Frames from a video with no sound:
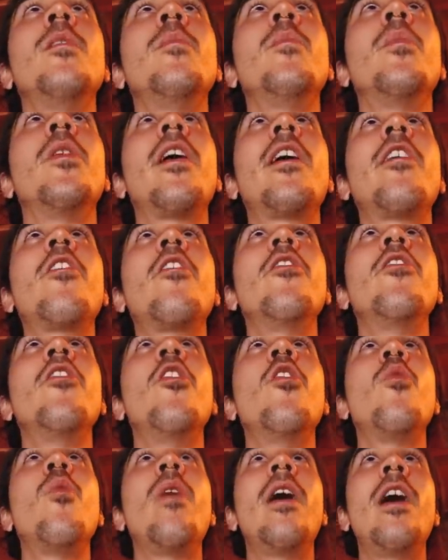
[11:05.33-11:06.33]
But I don't
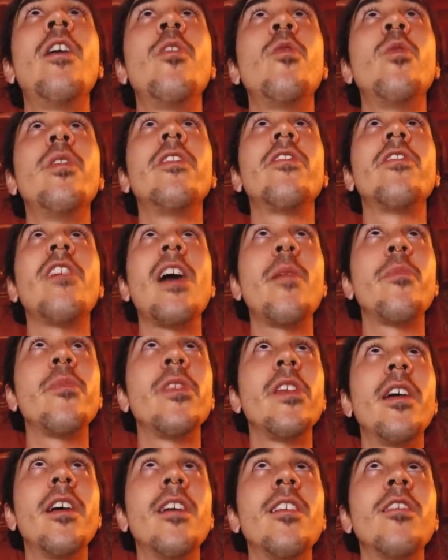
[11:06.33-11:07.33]
know why we stop
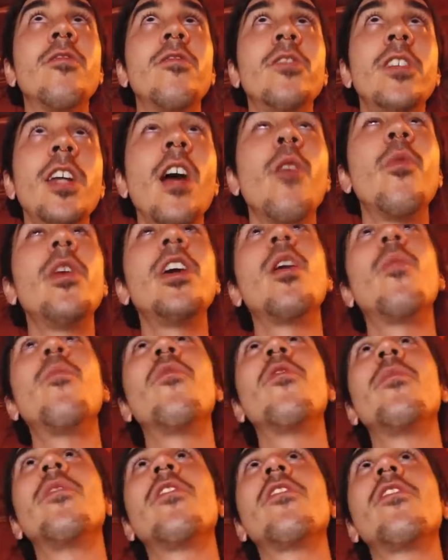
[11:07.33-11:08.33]
there. Yeah, we come
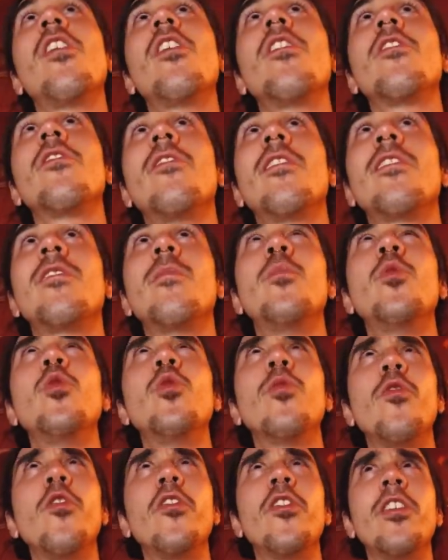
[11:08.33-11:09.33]
from the stars, and that's a
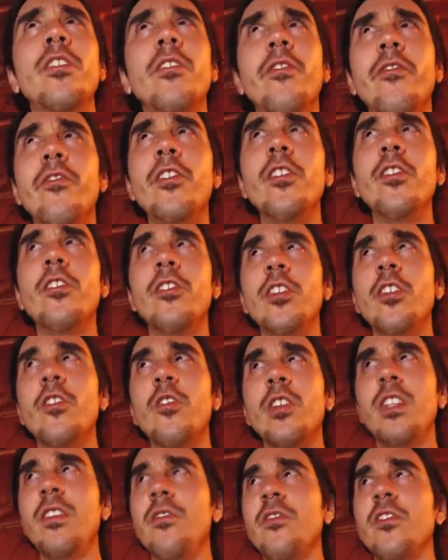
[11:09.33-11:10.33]
beautiful thing to feel. You know,
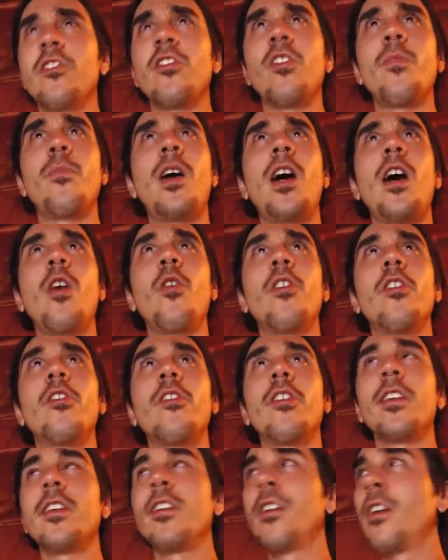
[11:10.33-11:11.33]
it gives us our power.
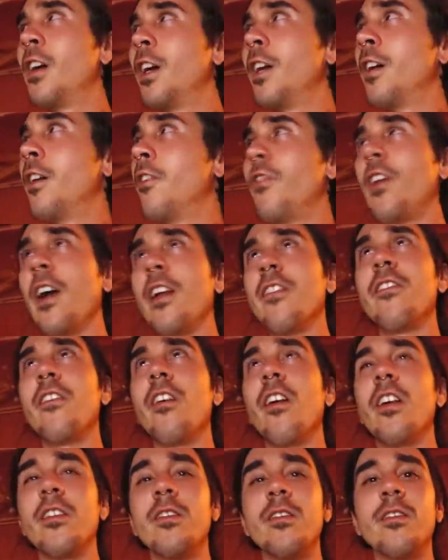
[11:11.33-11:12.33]
Like, that's
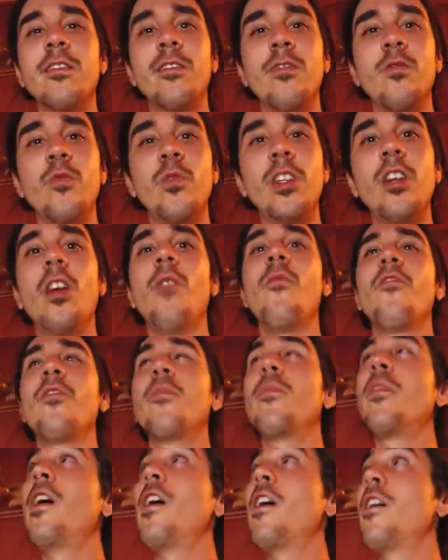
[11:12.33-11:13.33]
us. We come
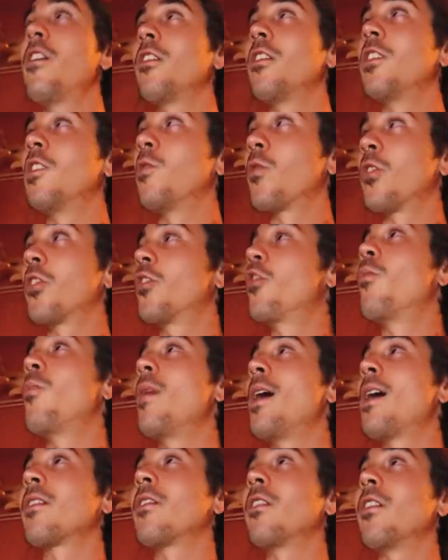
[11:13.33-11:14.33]
from there, and we're going to go
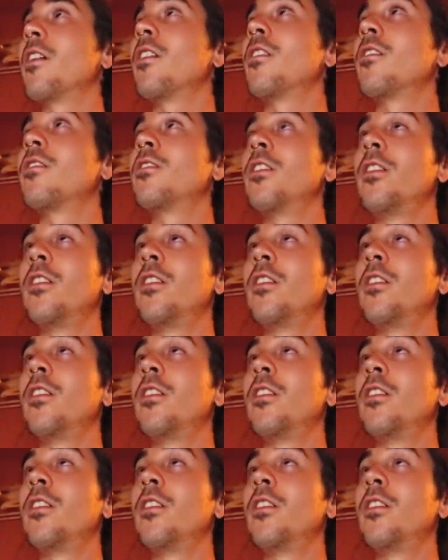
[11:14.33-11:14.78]
back there.